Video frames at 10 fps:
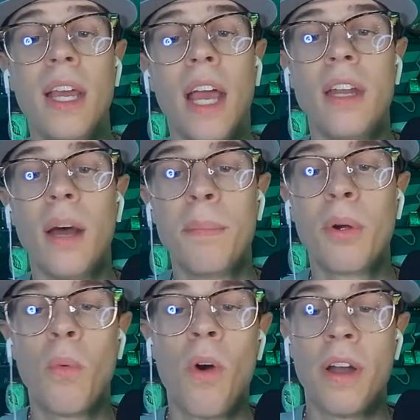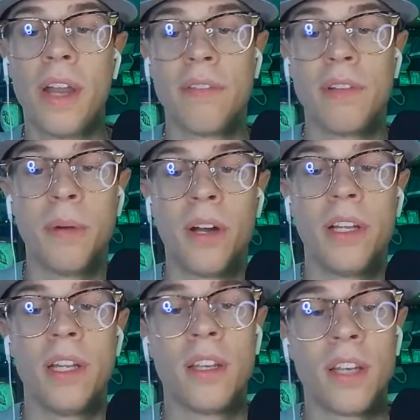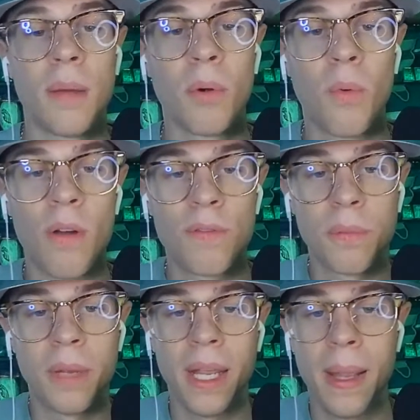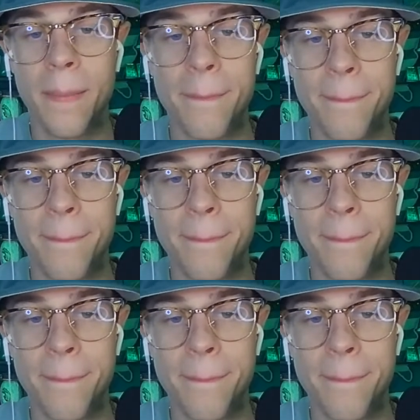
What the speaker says: And number 1, everybody. Number 1 for me.